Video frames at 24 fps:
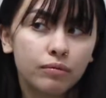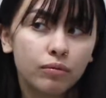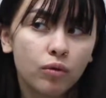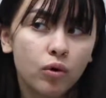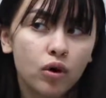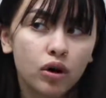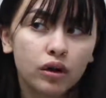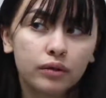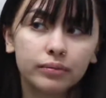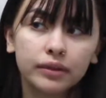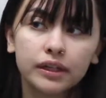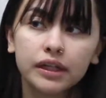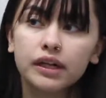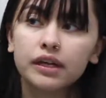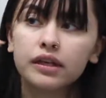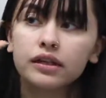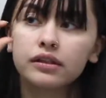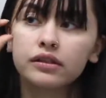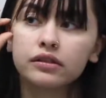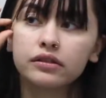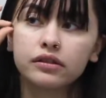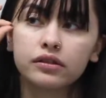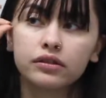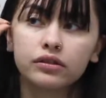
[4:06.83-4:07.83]
more
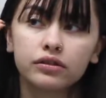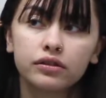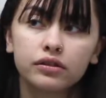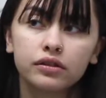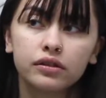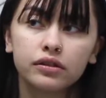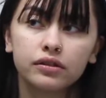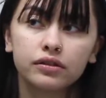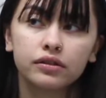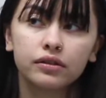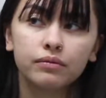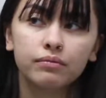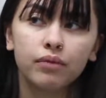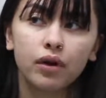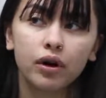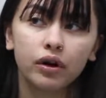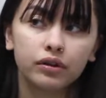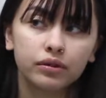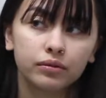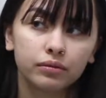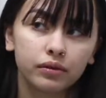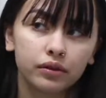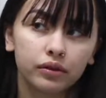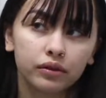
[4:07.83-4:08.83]
because there's still some
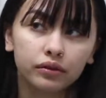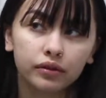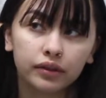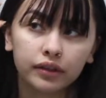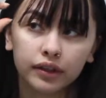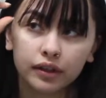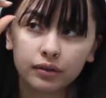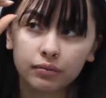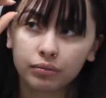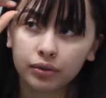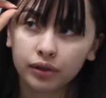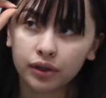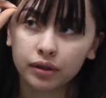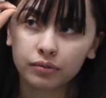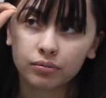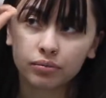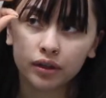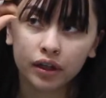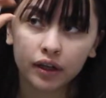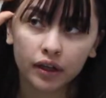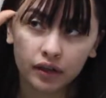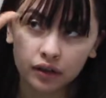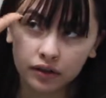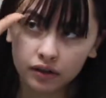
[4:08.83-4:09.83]
parts where they're looking pretty
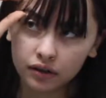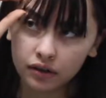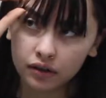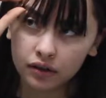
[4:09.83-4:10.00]
blunt.